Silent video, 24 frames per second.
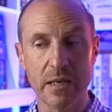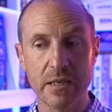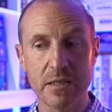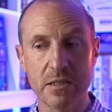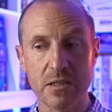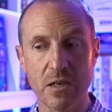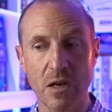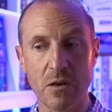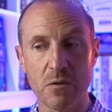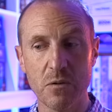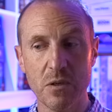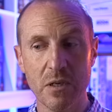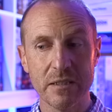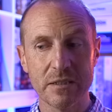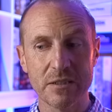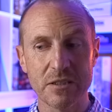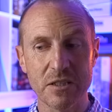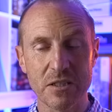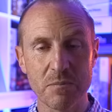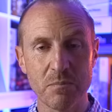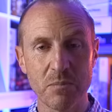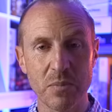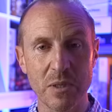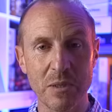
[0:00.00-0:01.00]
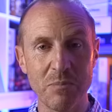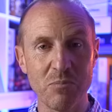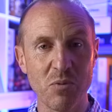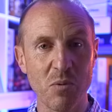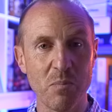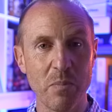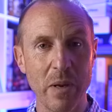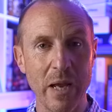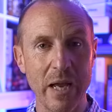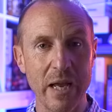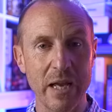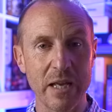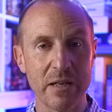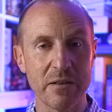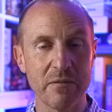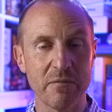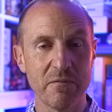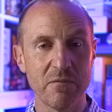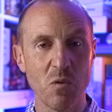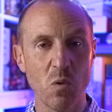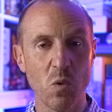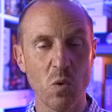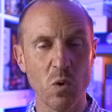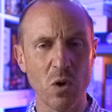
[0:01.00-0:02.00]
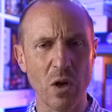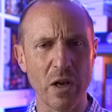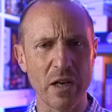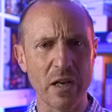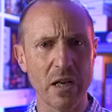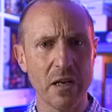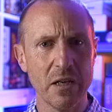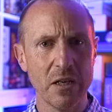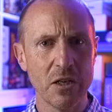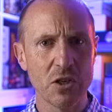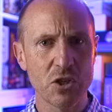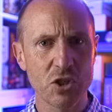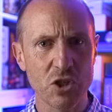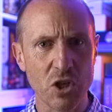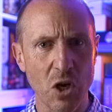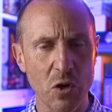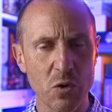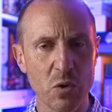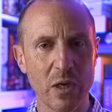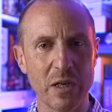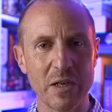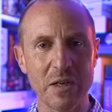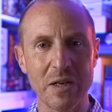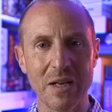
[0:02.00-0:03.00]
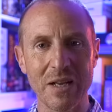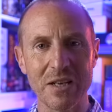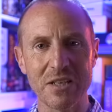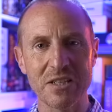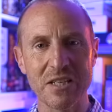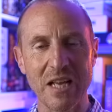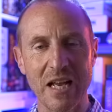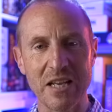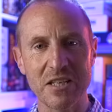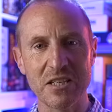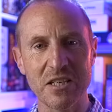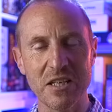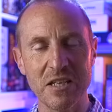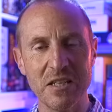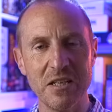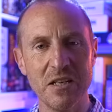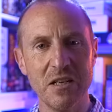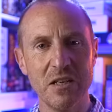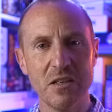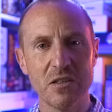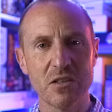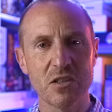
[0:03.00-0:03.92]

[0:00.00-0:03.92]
So just be prepared for like Shogun Assassin